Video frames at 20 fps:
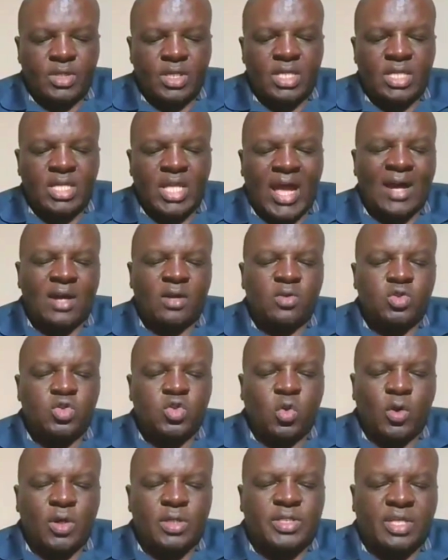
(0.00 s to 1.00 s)
Now,
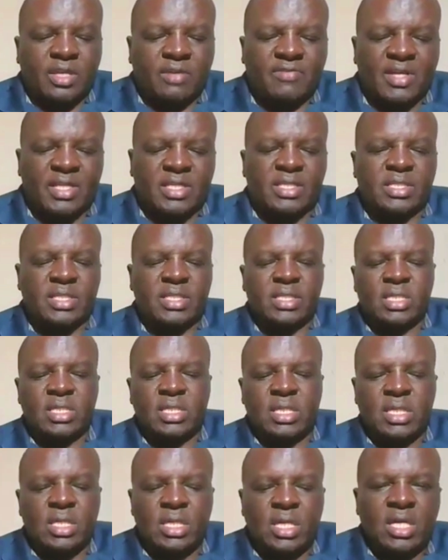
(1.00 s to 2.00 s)
Dual TVET.
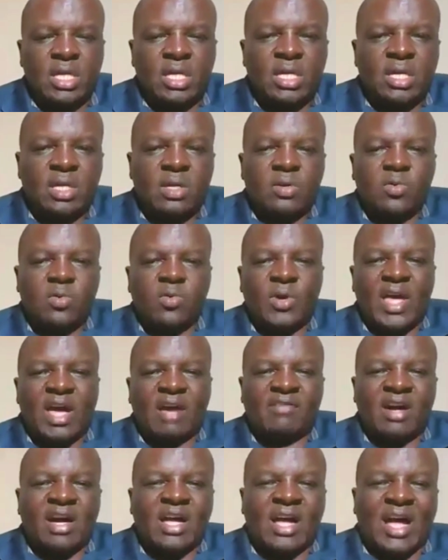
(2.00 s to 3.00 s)
We have
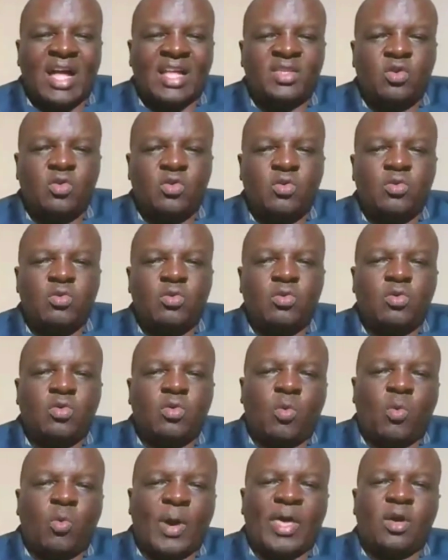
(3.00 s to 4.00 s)
a new
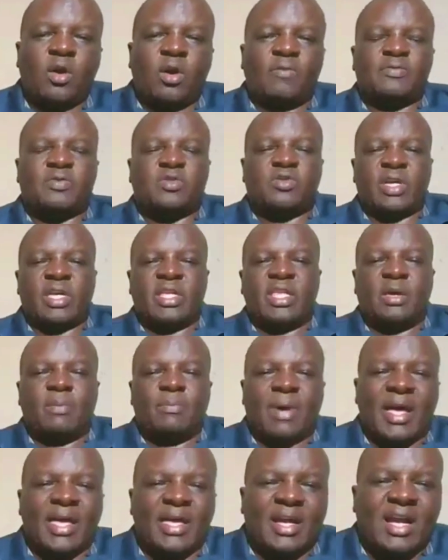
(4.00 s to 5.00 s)
way of training
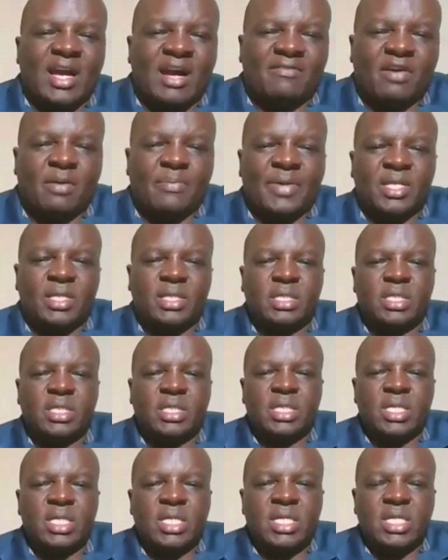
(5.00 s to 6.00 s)
by government,
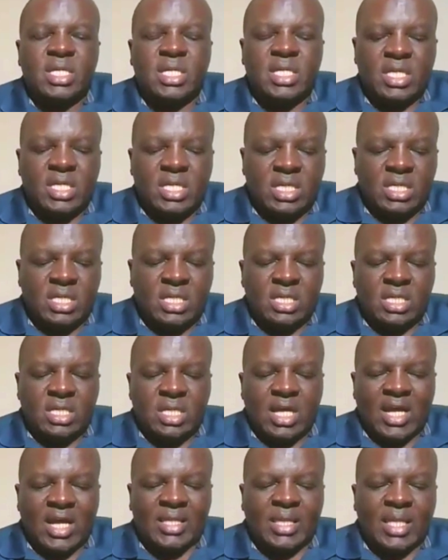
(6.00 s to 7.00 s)

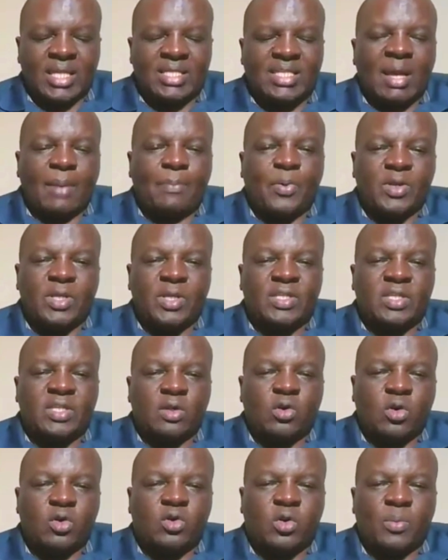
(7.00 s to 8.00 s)
and there's a policy
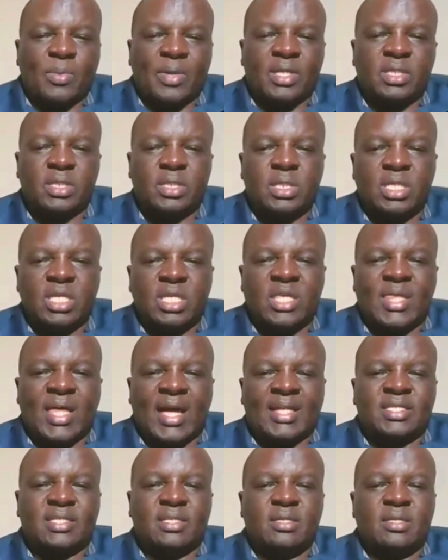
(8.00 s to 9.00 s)
document in
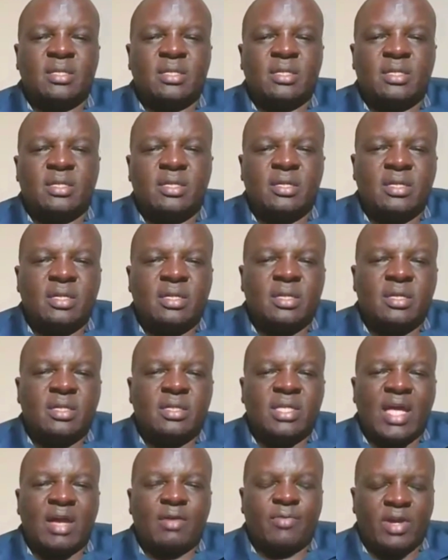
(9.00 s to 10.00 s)
that
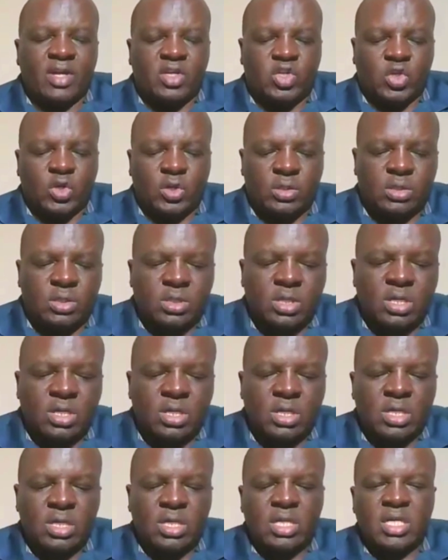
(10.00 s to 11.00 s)
direction
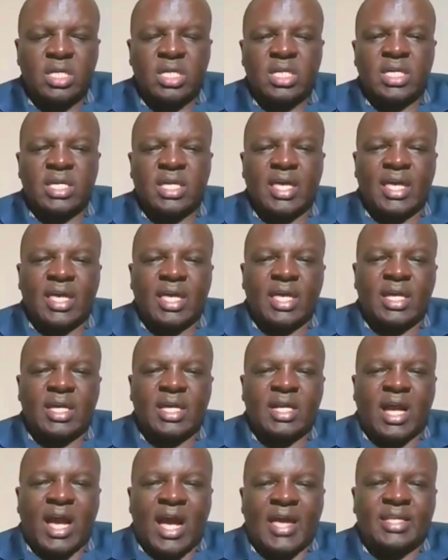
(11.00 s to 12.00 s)

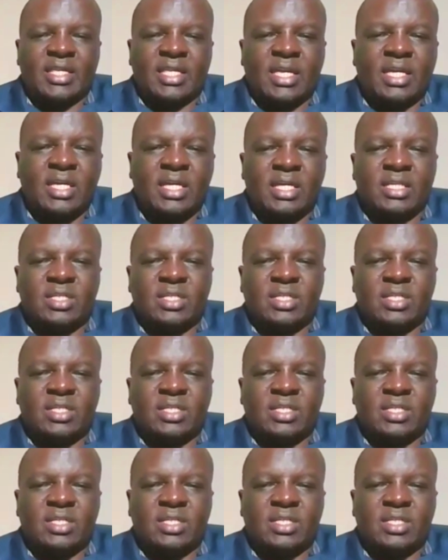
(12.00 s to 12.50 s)
guiding